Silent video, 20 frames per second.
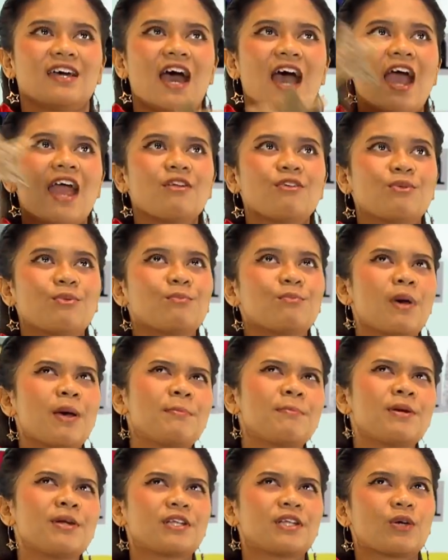I
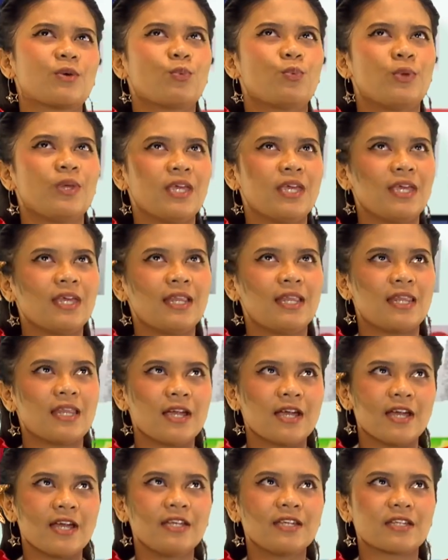remembered we
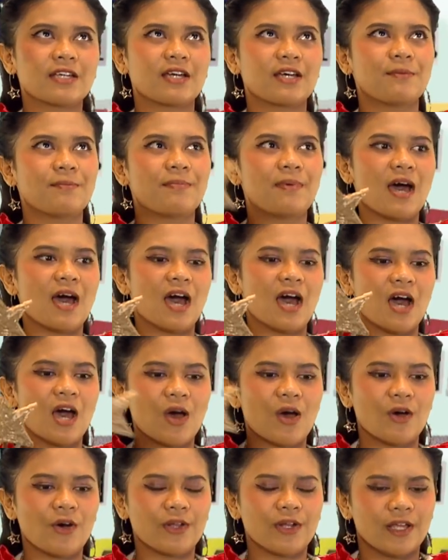learned
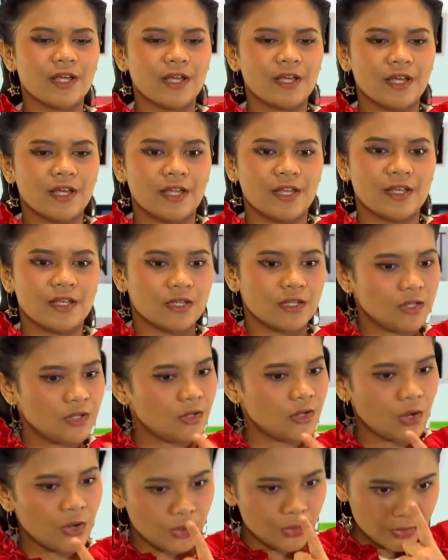about
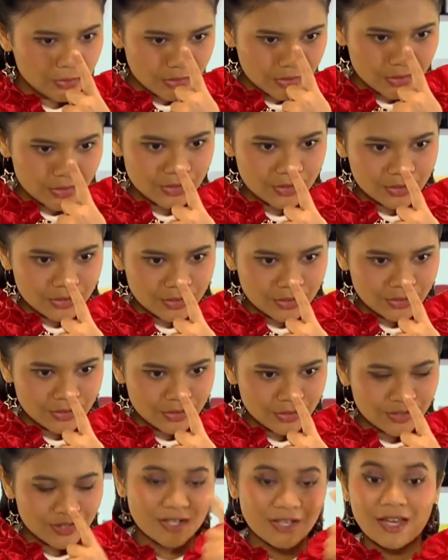nose,
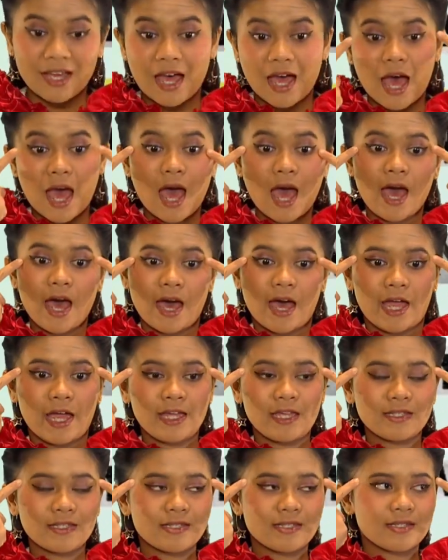
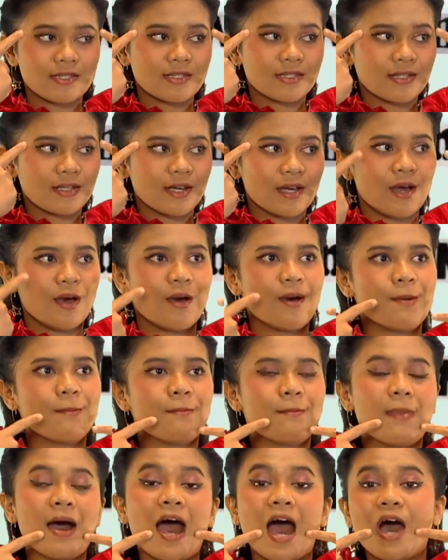eyes,
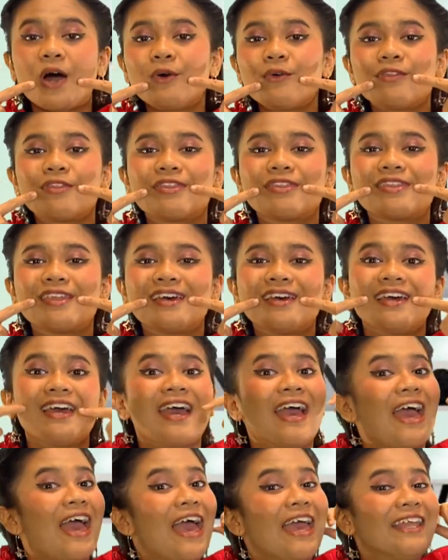mouth,
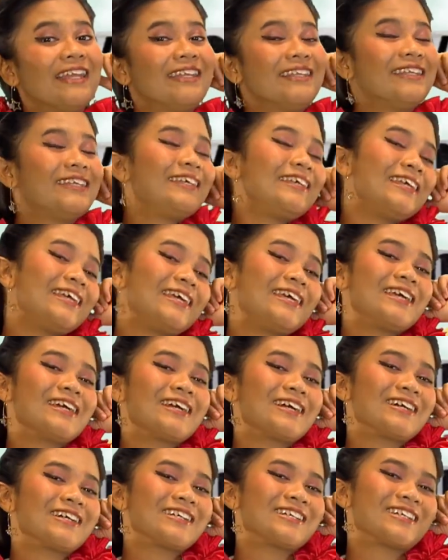and
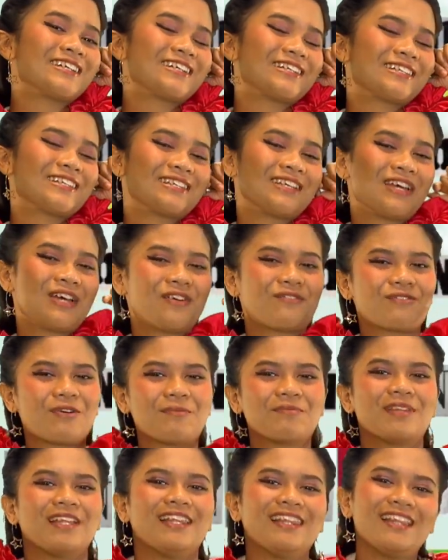ears from
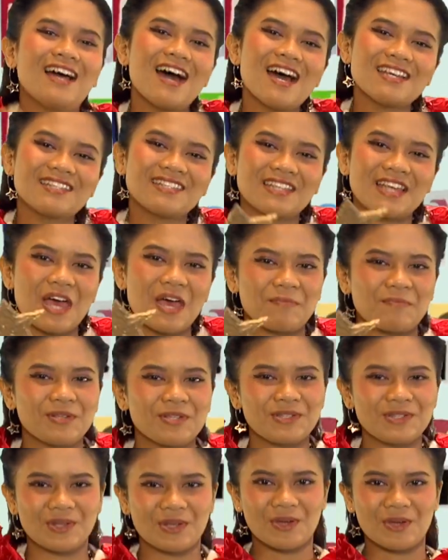the last
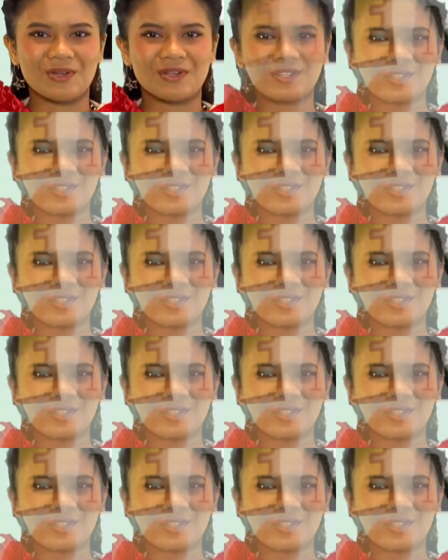episode.